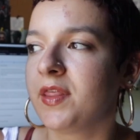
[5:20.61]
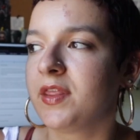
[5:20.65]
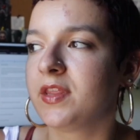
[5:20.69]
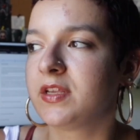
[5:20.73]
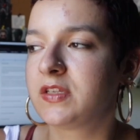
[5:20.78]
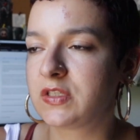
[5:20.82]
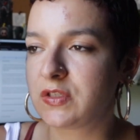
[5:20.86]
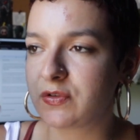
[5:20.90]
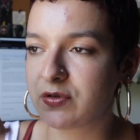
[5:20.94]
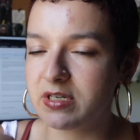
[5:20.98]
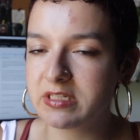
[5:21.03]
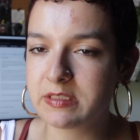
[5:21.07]
The
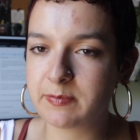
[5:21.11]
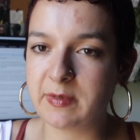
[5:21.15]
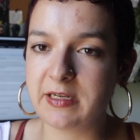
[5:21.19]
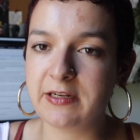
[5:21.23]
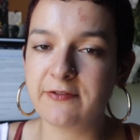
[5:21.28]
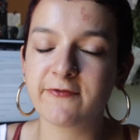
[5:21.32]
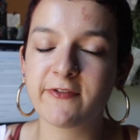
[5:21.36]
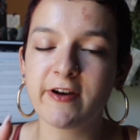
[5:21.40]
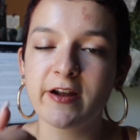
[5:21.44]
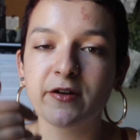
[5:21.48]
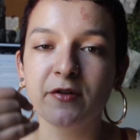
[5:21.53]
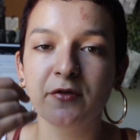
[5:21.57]
story's
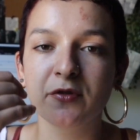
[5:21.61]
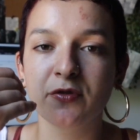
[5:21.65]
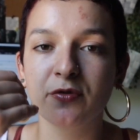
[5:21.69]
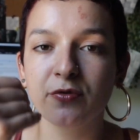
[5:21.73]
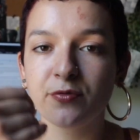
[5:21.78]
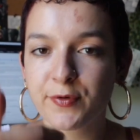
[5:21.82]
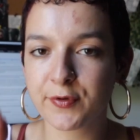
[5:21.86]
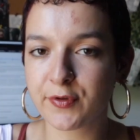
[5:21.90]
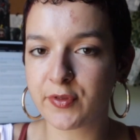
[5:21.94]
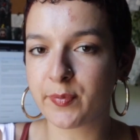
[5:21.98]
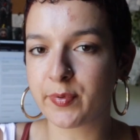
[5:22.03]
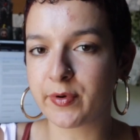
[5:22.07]
being funneled
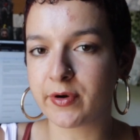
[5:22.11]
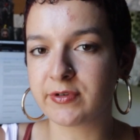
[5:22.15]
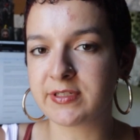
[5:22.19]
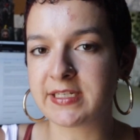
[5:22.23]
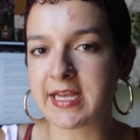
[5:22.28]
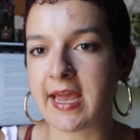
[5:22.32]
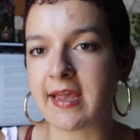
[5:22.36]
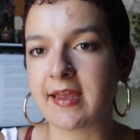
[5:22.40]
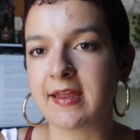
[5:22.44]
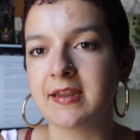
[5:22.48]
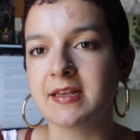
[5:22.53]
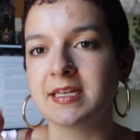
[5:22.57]
through the
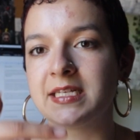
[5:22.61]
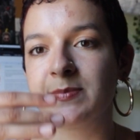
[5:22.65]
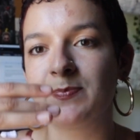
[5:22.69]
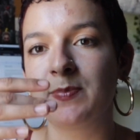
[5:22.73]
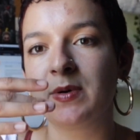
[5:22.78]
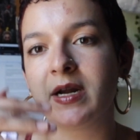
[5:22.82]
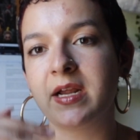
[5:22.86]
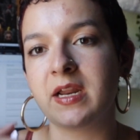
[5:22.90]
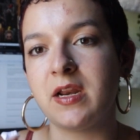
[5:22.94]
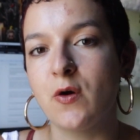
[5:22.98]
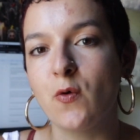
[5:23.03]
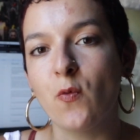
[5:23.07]
protagonist,
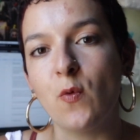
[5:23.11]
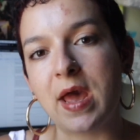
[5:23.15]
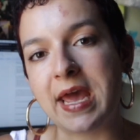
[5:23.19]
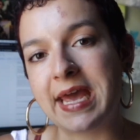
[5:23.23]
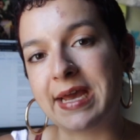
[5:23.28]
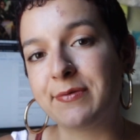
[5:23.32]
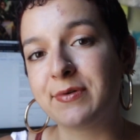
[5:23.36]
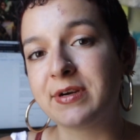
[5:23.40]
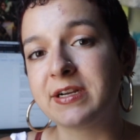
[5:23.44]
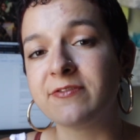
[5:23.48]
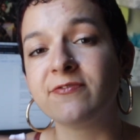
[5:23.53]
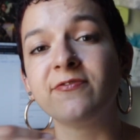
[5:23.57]
but in a
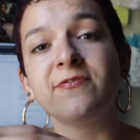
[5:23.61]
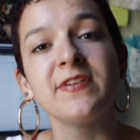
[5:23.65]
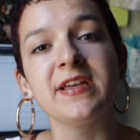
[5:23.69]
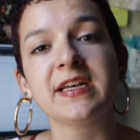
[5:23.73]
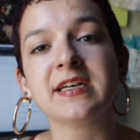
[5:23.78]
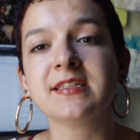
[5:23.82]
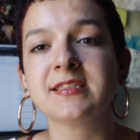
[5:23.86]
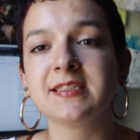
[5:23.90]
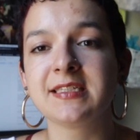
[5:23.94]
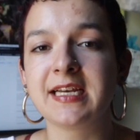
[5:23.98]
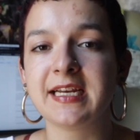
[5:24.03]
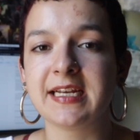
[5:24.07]
way where it
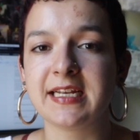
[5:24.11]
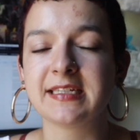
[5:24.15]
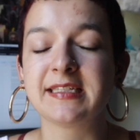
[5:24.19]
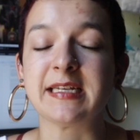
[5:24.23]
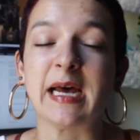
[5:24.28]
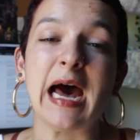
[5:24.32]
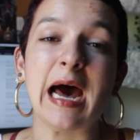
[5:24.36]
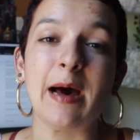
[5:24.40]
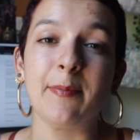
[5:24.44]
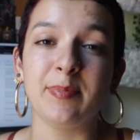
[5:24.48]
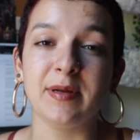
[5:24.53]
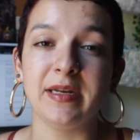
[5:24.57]
feels like it's
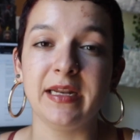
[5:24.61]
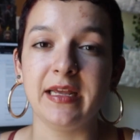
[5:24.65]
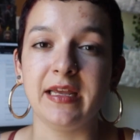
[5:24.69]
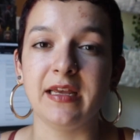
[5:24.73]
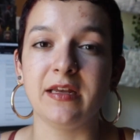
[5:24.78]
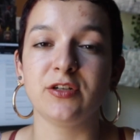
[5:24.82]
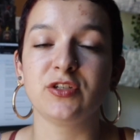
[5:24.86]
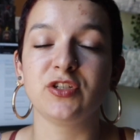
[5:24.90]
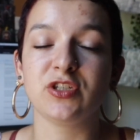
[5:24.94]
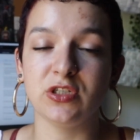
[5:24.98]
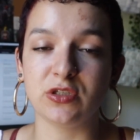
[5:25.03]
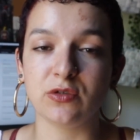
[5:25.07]

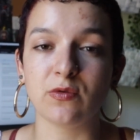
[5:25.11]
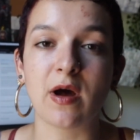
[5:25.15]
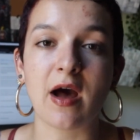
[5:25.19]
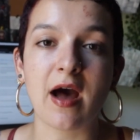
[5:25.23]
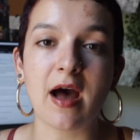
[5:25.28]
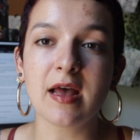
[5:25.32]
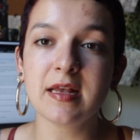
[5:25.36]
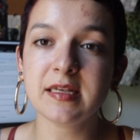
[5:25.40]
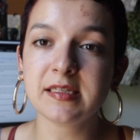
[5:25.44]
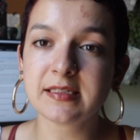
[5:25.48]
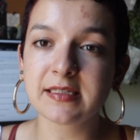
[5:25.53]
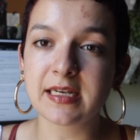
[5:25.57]
happening to
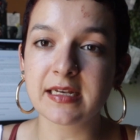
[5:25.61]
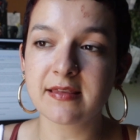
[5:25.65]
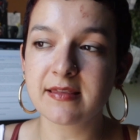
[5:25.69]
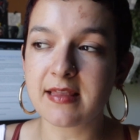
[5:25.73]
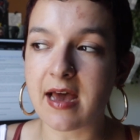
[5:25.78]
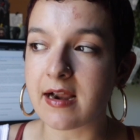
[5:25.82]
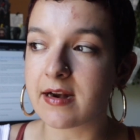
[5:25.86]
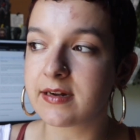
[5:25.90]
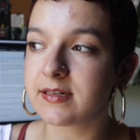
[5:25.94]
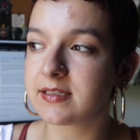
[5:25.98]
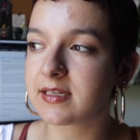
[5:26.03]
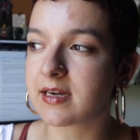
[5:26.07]
us. Like,
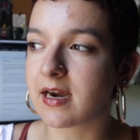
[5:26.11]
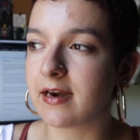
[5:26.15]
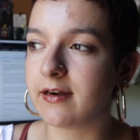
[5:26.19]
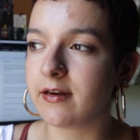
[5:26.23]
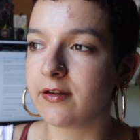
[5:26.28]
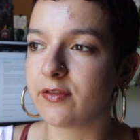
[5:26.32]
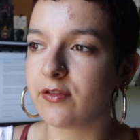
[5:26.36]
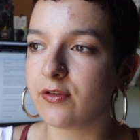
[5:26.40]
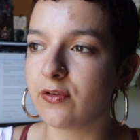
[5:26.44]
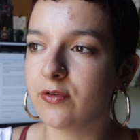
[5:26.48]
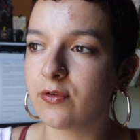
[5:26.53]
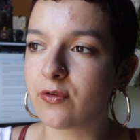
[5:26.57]
that is kind
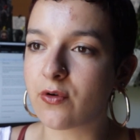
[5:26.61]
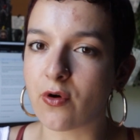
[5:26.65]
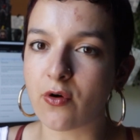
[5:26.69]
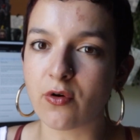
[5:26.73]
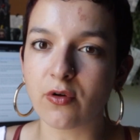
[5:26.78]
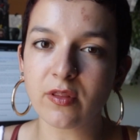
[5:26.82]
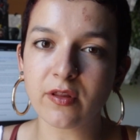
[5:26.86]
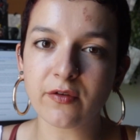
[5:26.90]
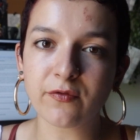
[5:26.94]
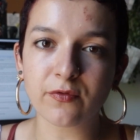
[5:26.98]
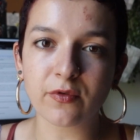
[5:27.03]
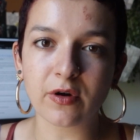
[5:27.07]
of the
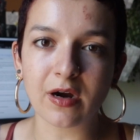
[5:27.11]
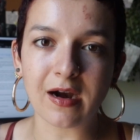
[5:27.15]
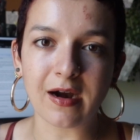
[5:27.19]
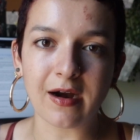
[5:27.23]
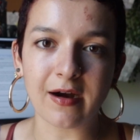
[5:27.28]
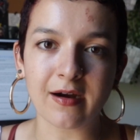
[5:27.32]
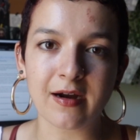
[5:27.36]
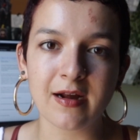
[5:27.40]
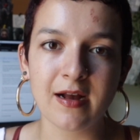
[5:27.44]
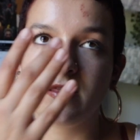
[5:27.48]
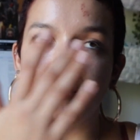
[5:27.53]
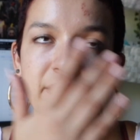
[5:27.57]
goal of
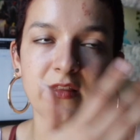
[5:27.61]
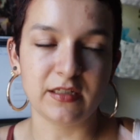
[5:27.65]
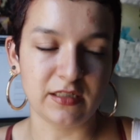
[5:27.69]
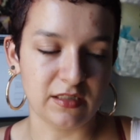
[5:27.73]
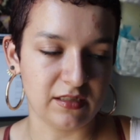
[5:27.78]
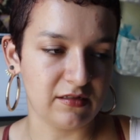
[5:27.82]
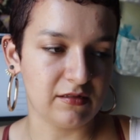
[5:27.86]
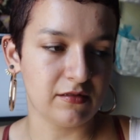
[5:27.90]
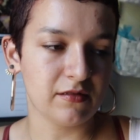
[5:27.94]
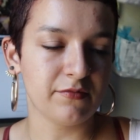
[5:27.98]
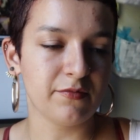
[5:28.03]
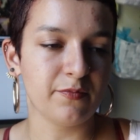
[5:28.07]
where
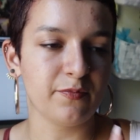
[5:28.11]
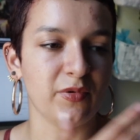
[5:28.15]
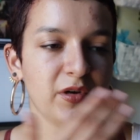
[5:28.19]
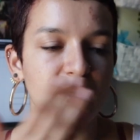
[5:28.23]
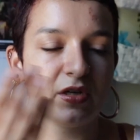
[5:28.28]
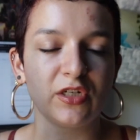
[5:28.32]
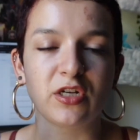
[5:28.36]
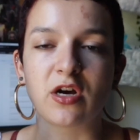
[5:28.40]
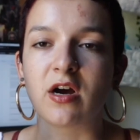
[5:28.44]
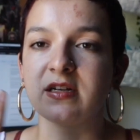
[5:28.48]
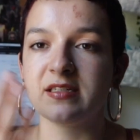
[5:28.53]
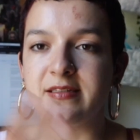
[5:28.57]
this
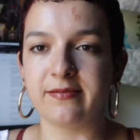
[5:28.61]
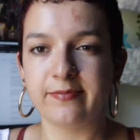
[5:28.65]
book talks